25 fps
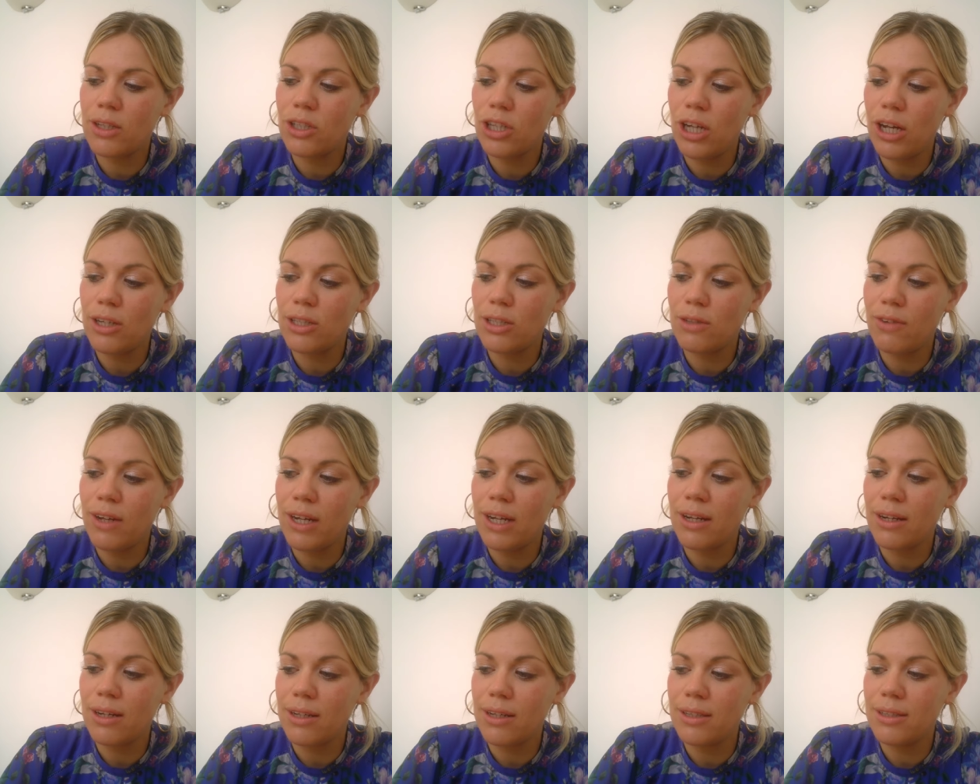Church of
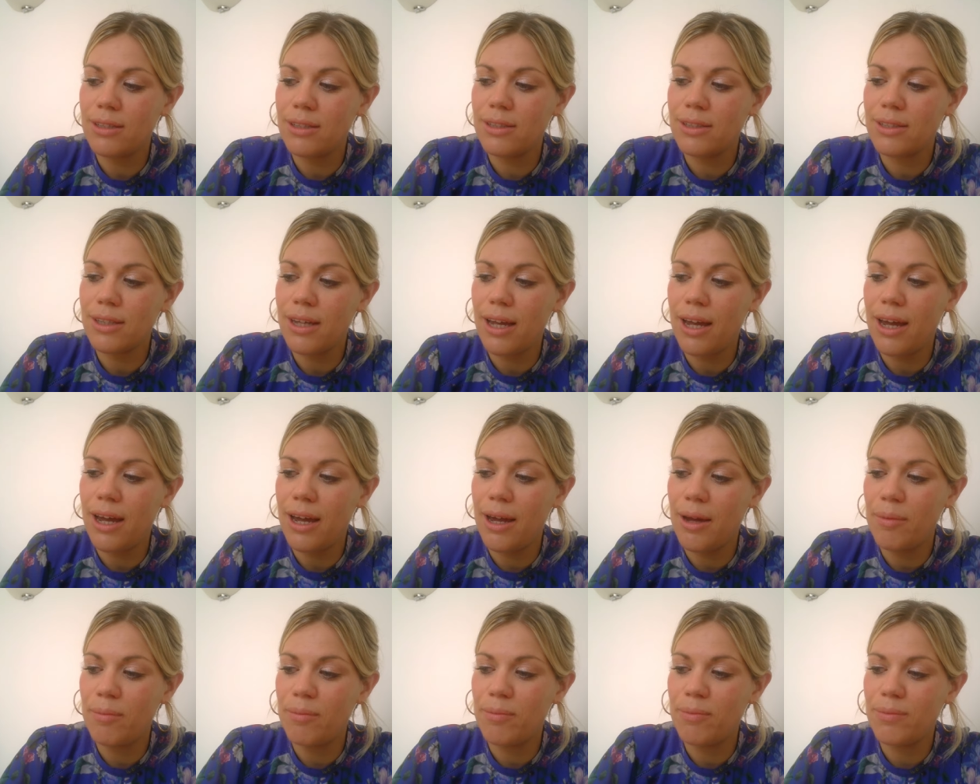England,
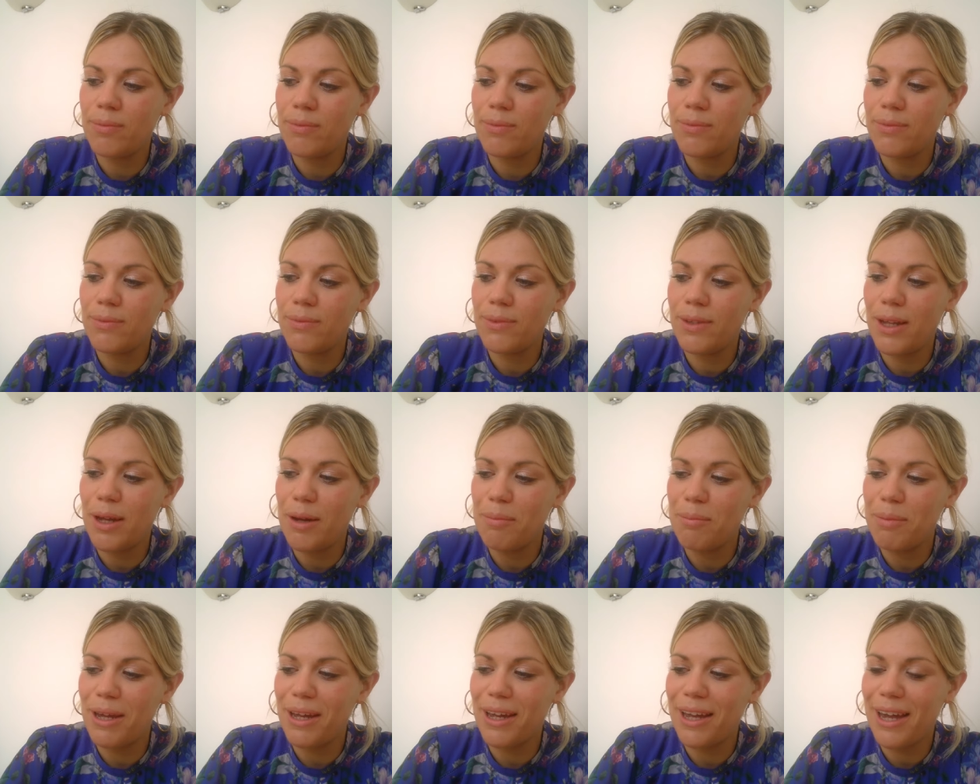um, now I'm
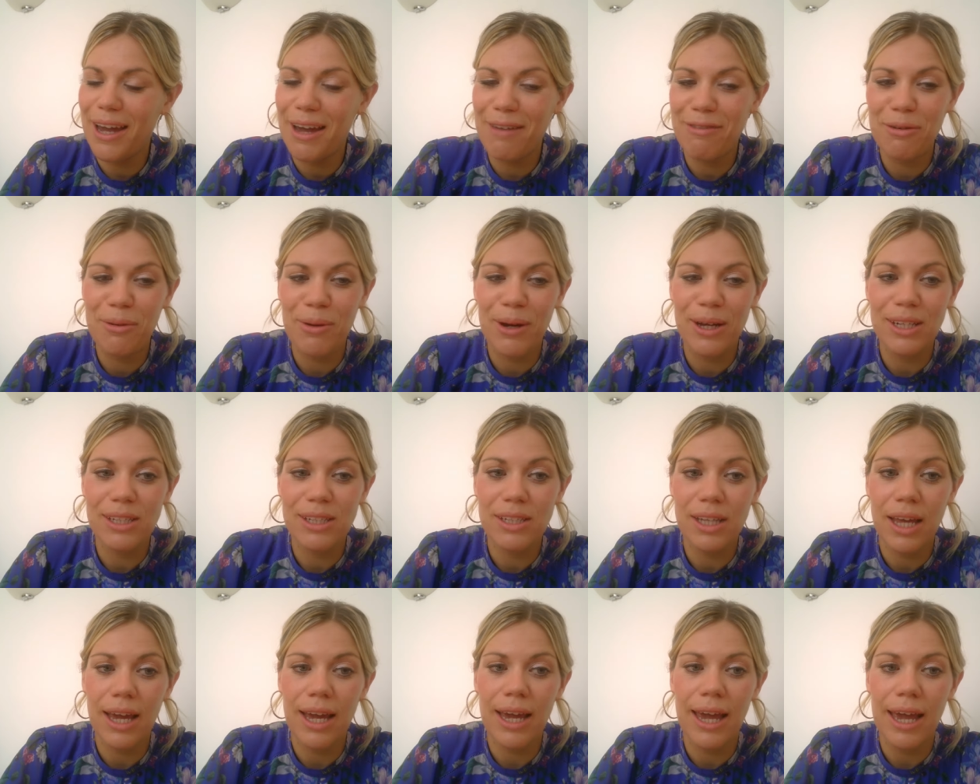being careful what I
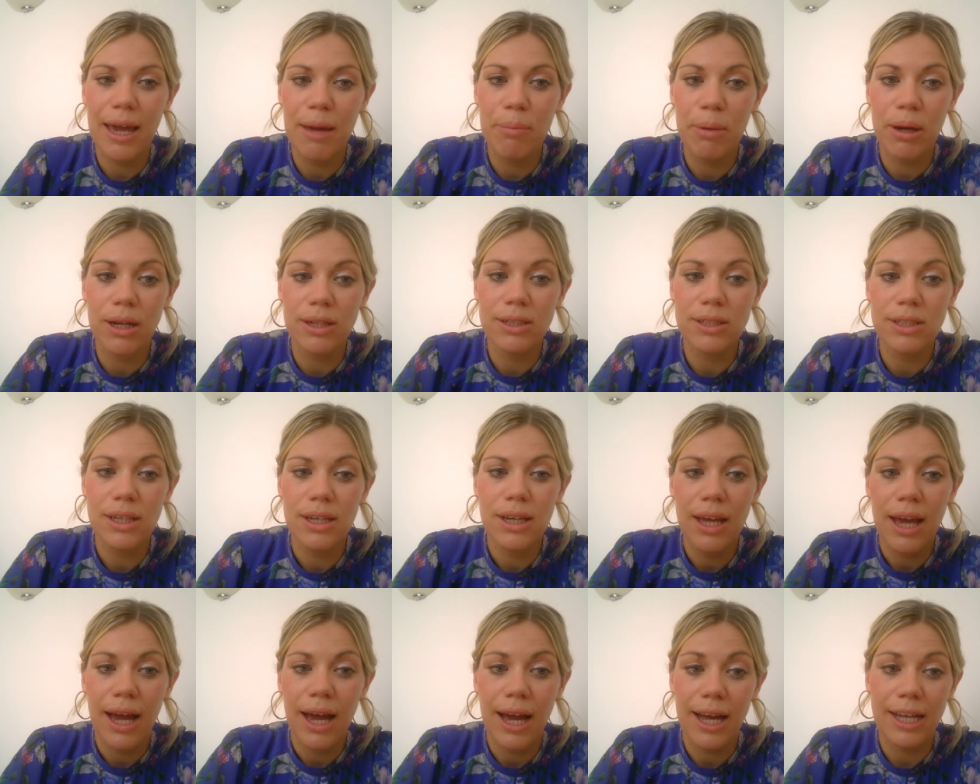say here, but
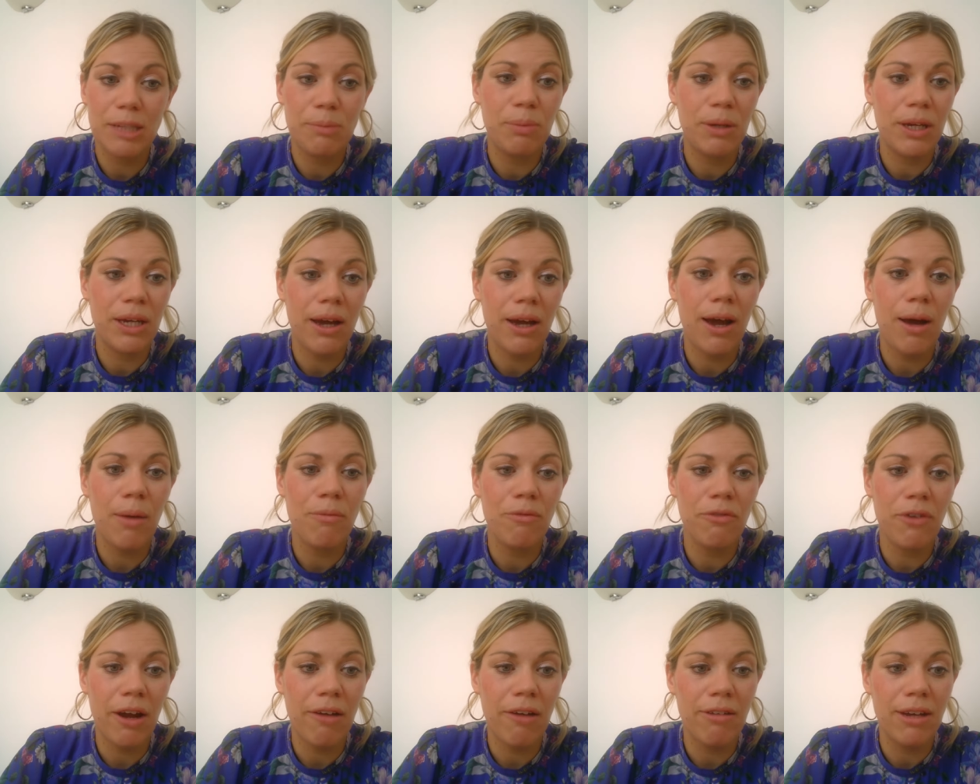has become
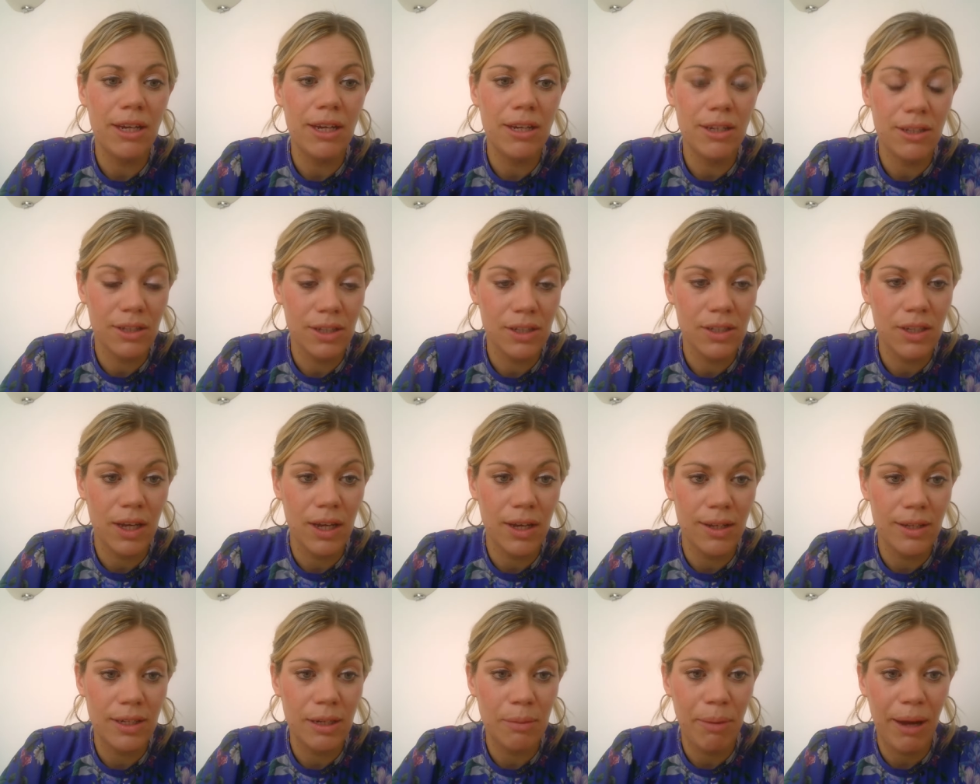very
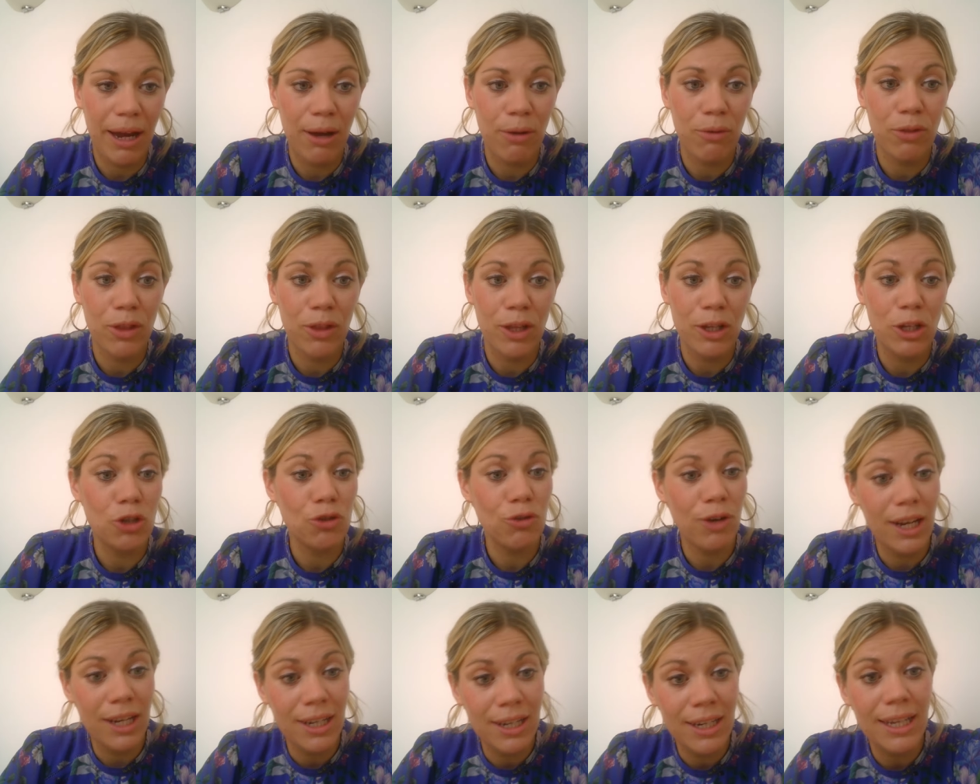concerned about the
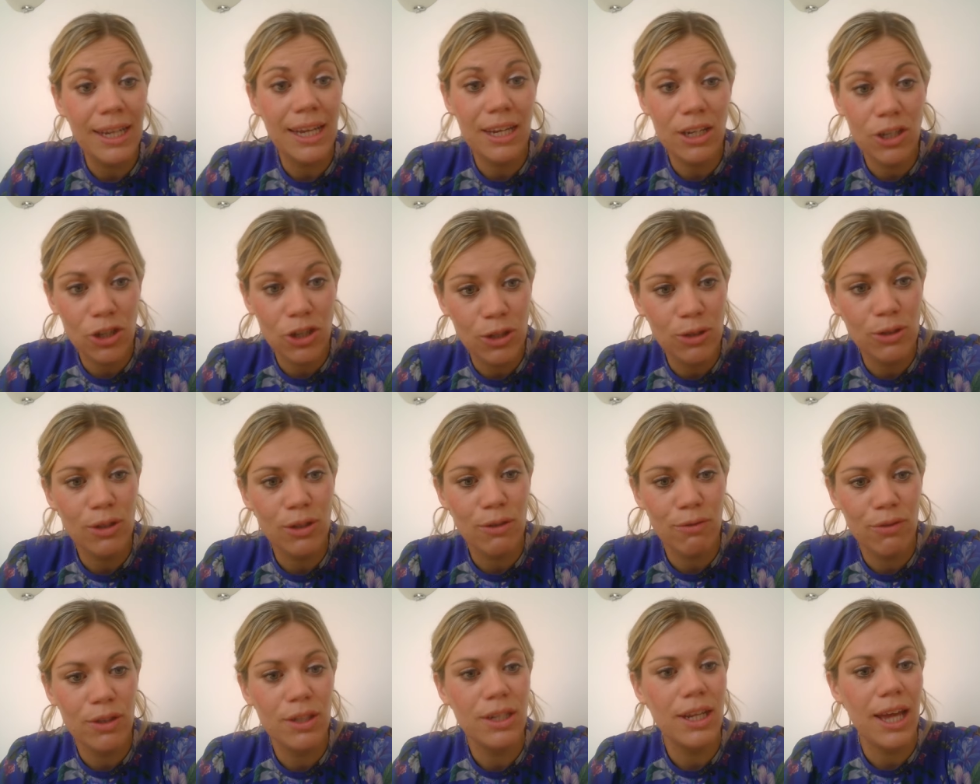trendy issues
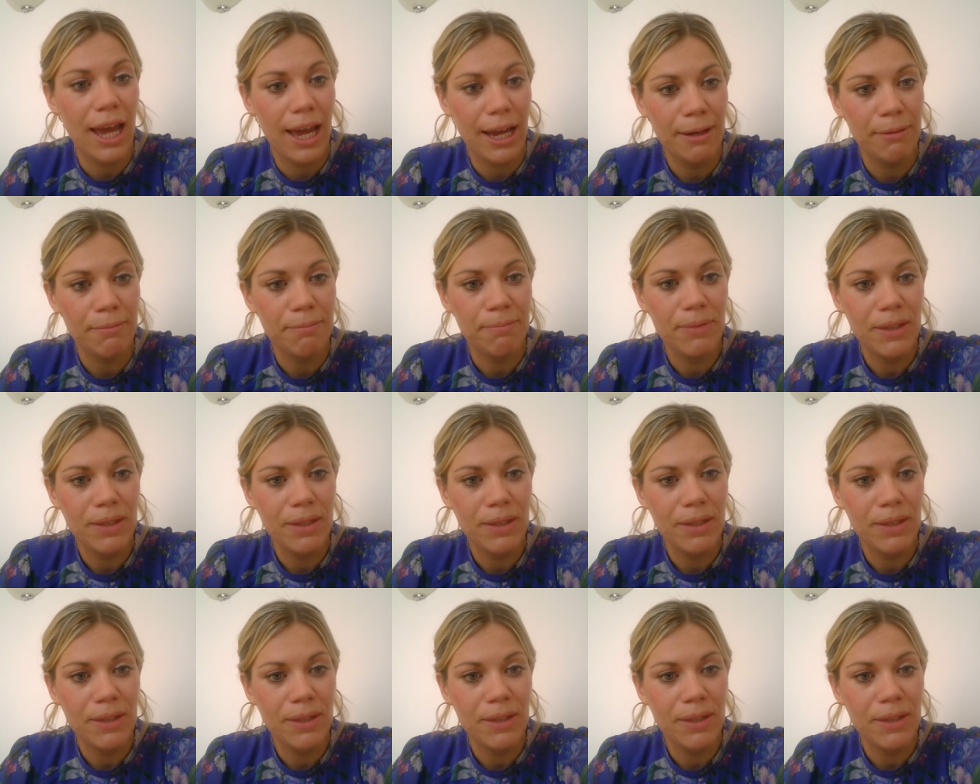of the day.